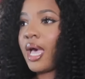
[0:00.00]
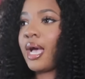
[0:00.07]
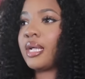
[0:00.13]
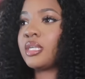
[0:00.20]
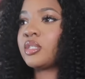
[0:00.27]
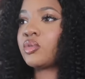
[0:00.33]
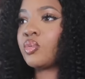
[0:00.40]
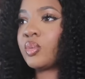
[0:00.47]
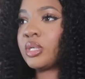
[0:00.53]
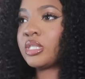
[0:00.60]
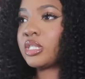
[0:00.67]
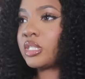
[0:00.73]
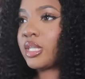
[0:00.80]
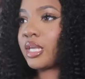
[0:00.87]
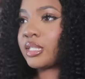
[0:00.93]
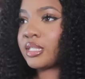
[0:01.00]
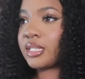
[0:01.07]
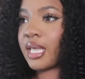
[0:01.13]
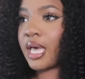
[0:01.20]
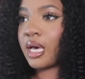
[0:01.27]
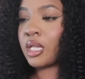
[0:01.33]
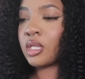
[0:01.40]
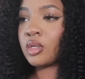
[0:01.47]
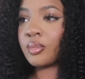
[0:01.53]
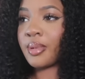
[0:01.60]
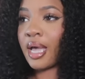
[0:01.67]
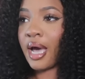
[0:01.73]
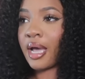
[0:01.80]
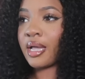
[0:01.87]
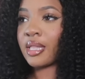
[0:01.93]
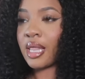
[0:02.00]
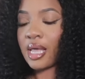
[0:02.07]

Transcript: I just wish they sat a little bit higher.